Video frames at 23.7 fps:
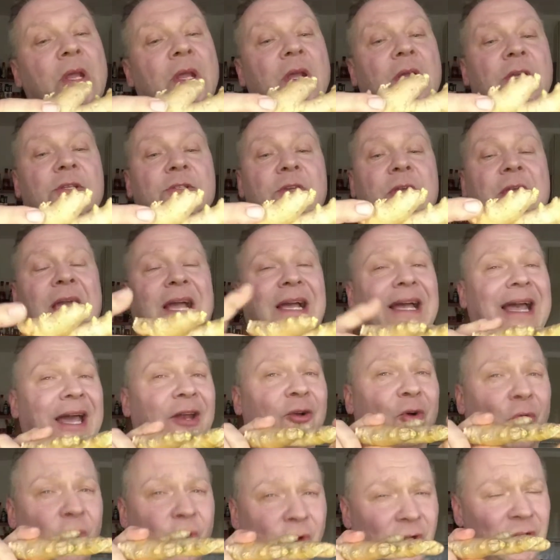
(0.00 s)
So yeah, and
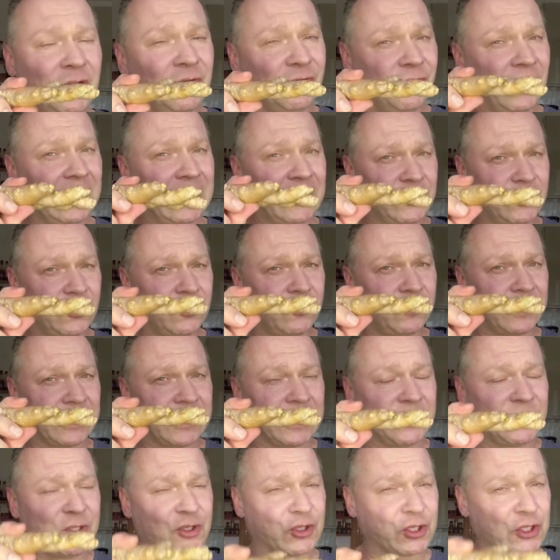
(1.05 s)
all you really do with
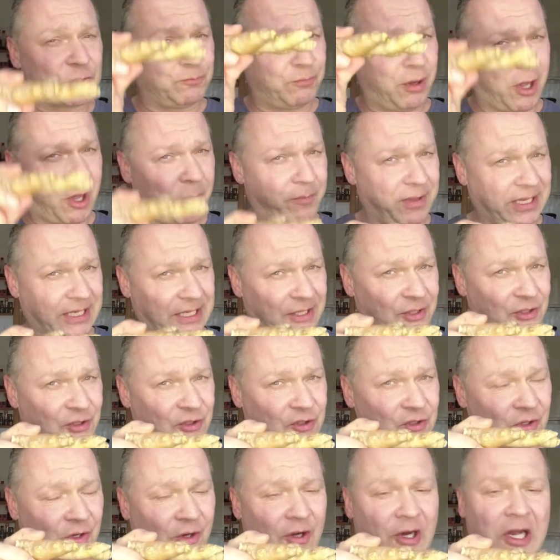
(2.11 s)
this, you just pop it into
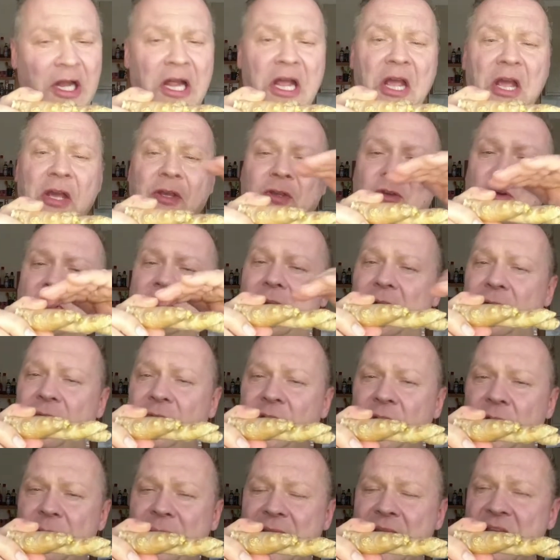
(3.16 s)
soil, you cover
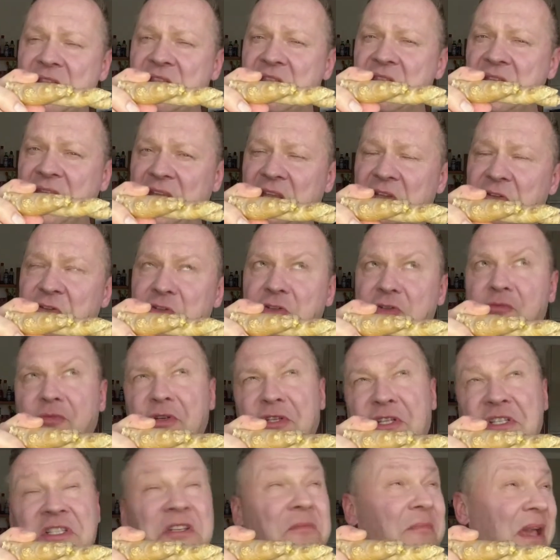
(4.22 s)
it about 1 inch,
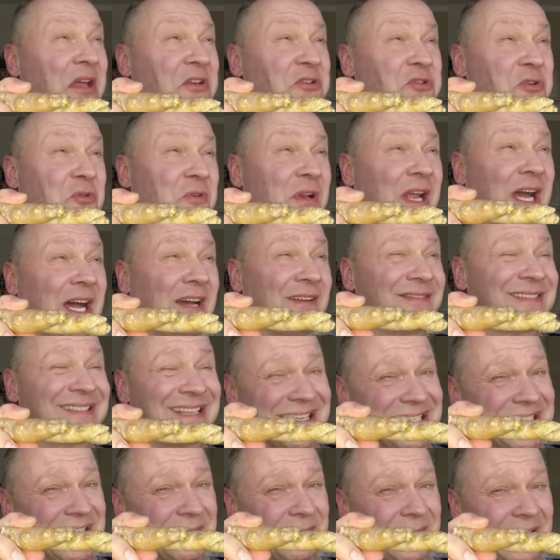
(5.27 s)
which is about 2.5
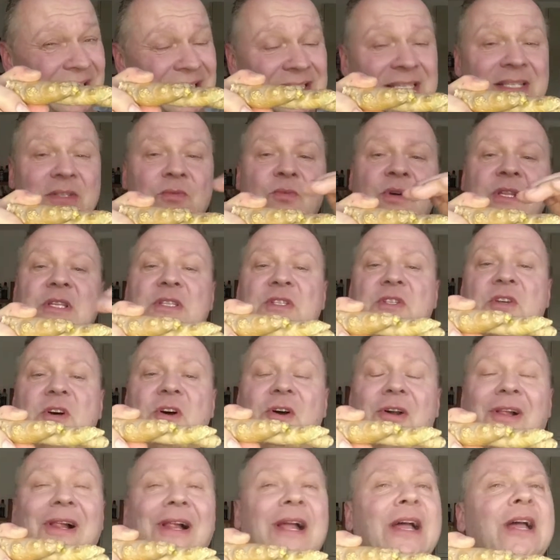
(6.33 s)
centimeters with
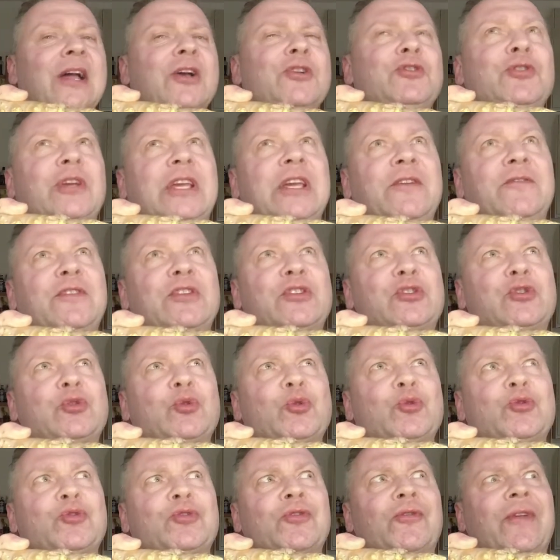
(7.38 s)
soil, to give it
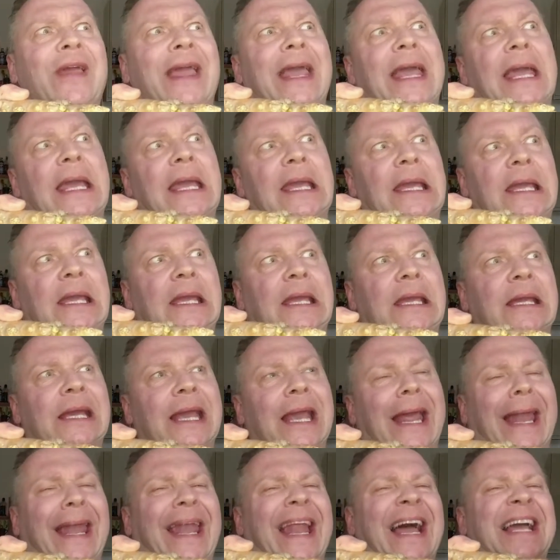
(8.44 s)
sort of a
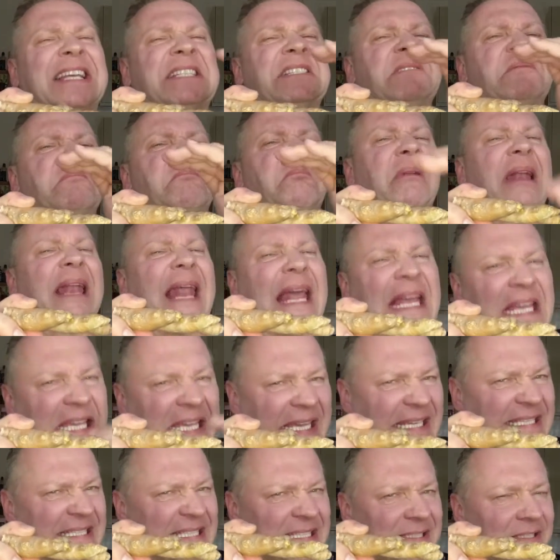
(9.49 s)
nice
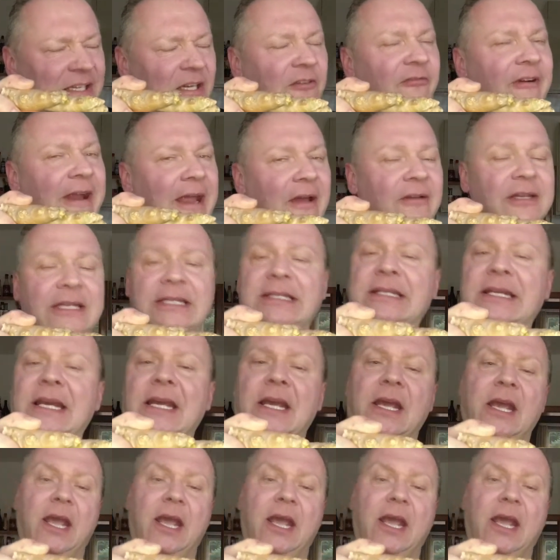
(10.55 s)
blanket around it.